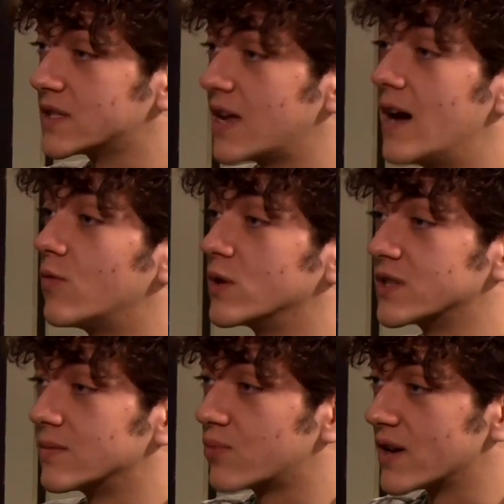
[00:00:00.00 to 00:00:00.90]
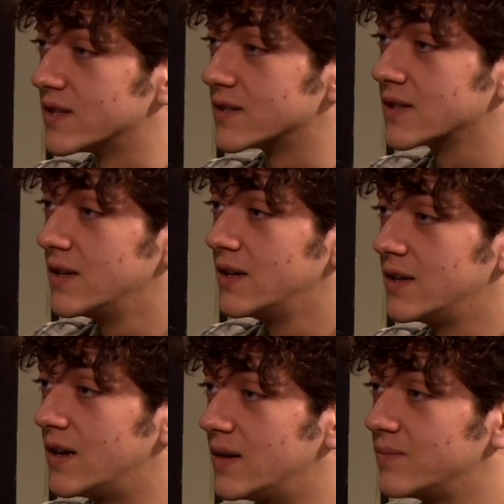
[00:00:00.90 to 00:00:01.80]
the staff wasn't present,
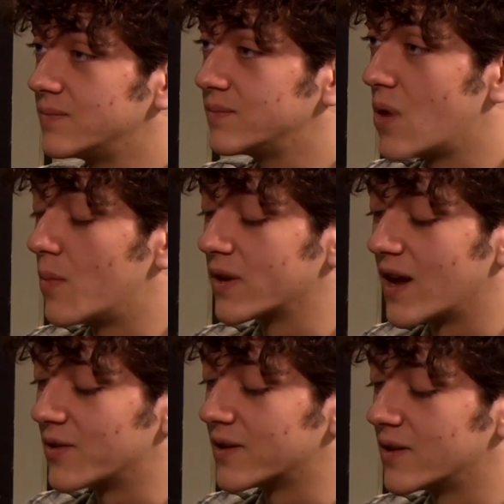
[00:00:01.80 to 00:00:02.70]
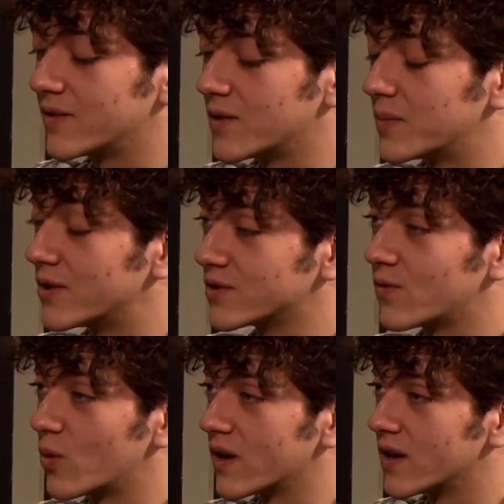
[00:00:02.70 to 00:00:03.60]
pumping out their meals
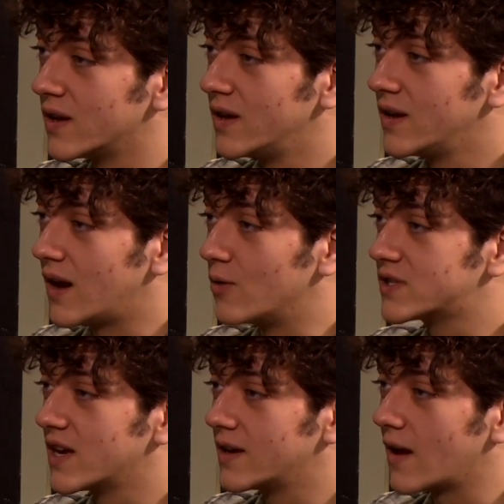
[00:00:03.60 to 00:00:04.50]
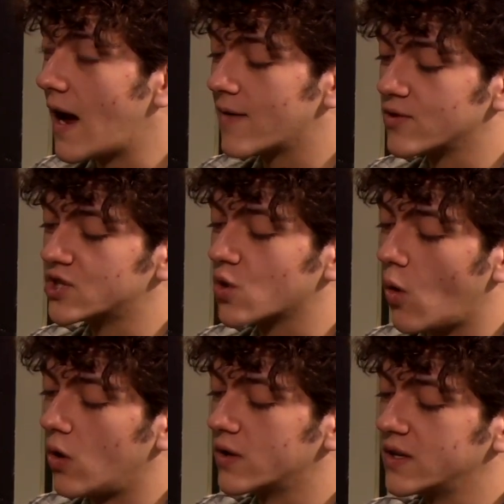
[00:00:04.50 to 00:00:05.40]
for you. I would say average
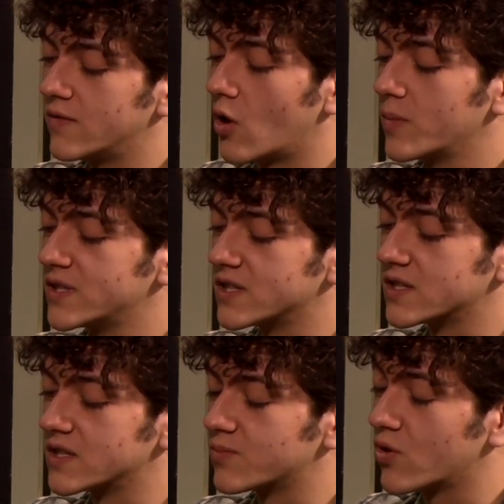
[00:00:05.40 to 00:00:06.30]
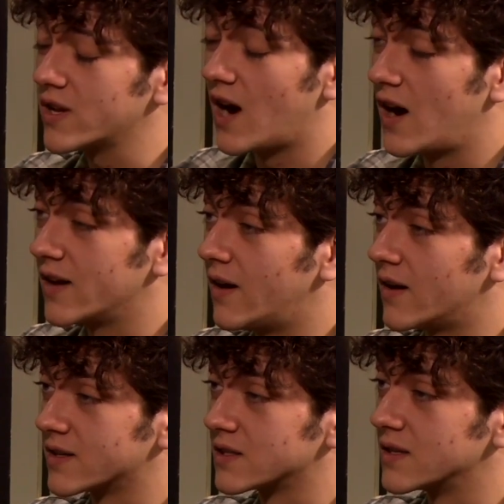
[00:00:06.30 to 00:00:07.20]
quality of Arby's is pretty high,
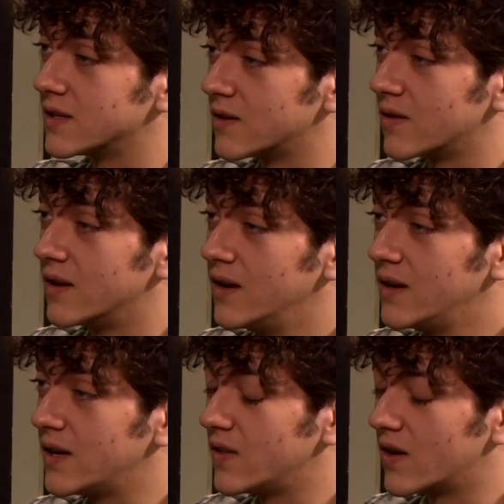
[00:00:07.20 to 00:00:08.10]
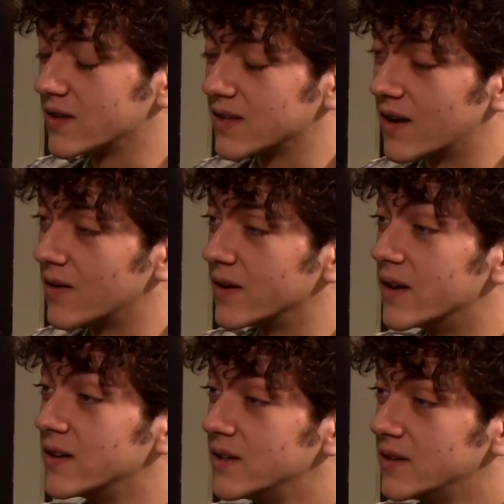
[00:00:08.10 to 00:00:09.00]
honestly, here in the Huntington area.
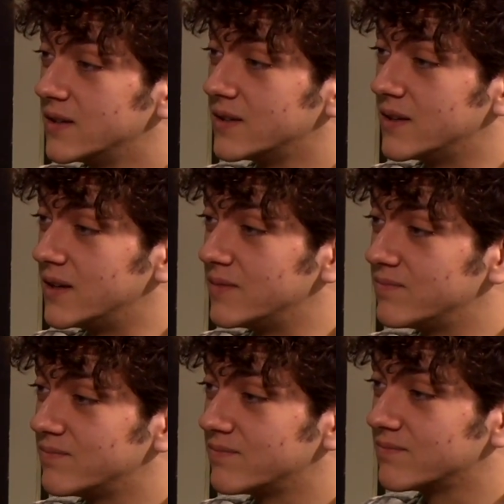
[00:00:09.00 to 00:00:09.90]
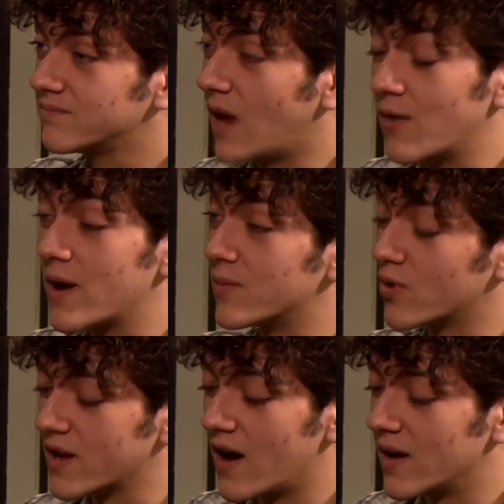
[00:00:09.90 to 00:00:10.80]
Um, I rate it
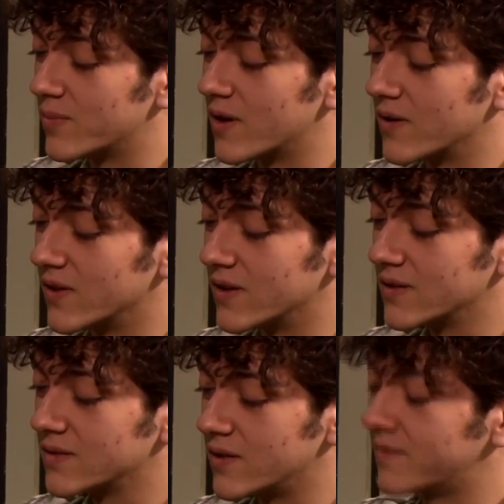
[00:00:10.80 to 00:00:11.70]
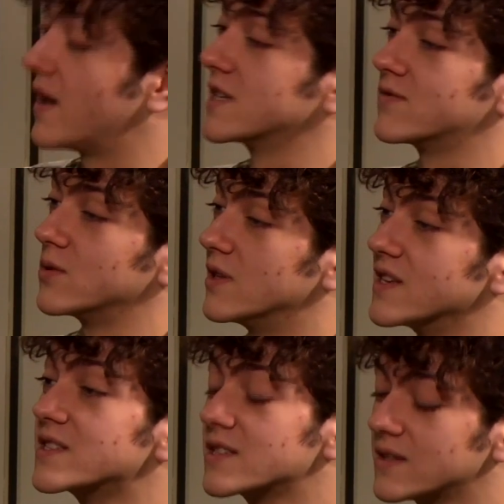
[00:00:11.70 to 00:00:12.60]
pretty high up there on the fast food
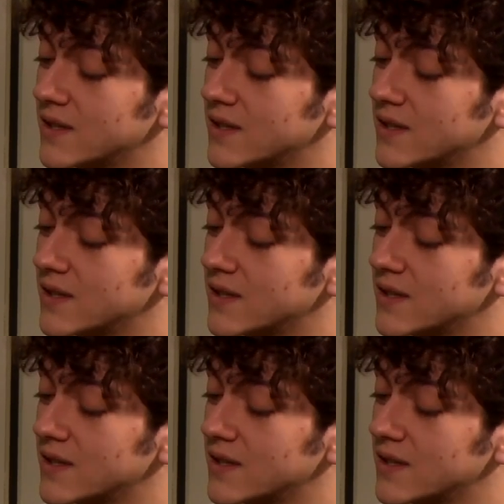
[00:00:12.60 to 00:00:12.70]
list.